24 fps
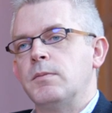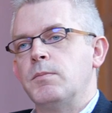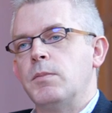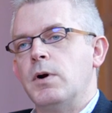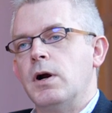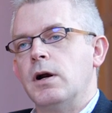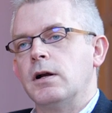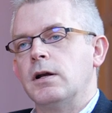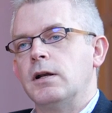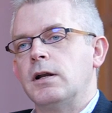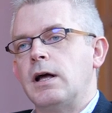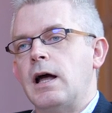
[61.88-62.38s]

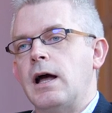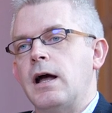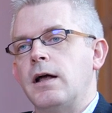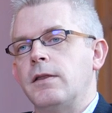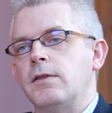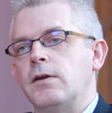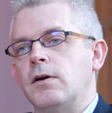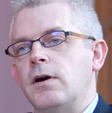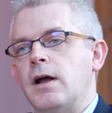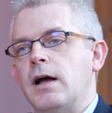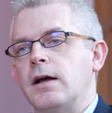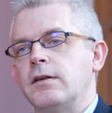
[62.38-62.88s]
market
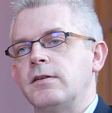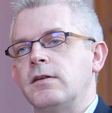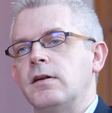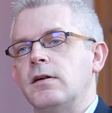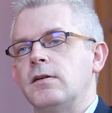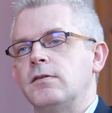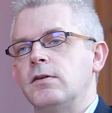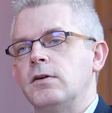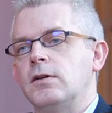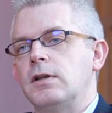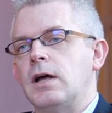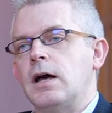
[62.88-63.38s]
and their
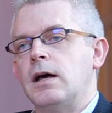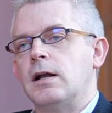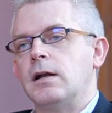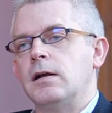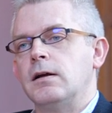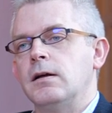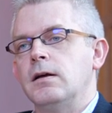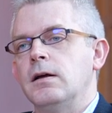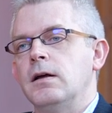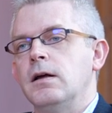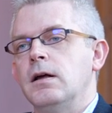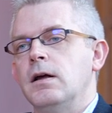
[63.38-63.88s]
access to
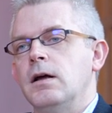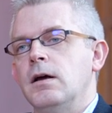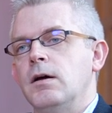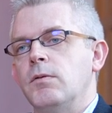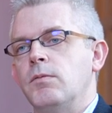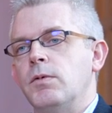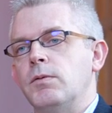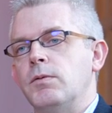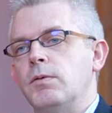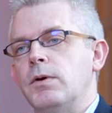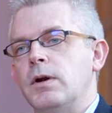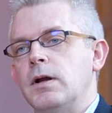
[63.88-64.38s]
data,
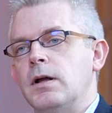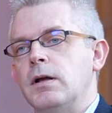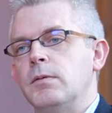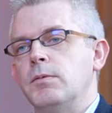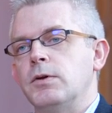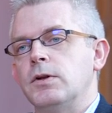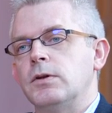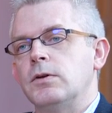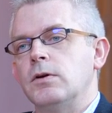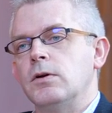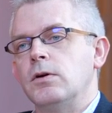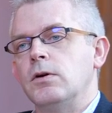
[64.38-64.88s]
we were
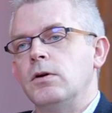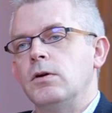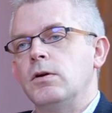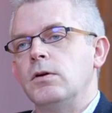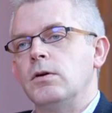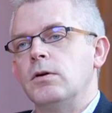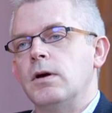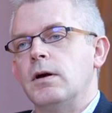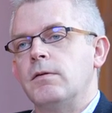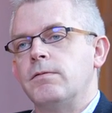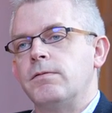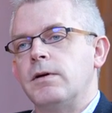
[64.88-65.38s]
able
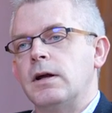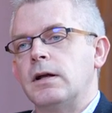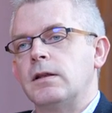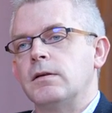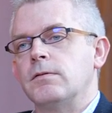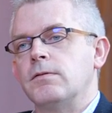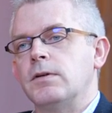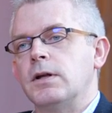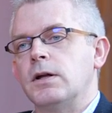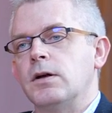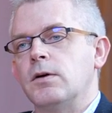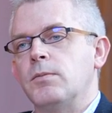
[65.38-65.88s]
to
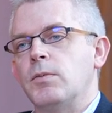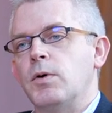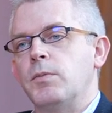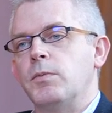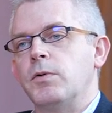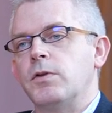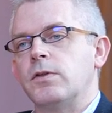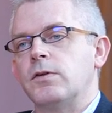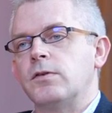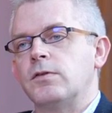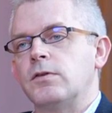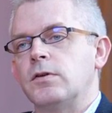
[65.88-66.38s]
effectively come up
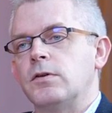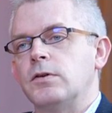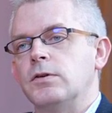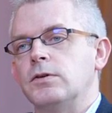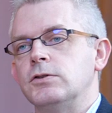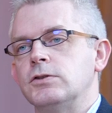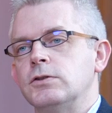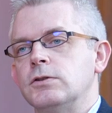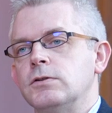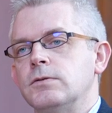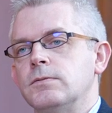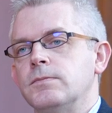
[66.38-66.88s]
with a
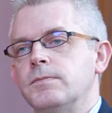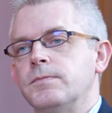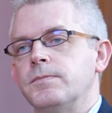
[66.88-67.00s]
solution.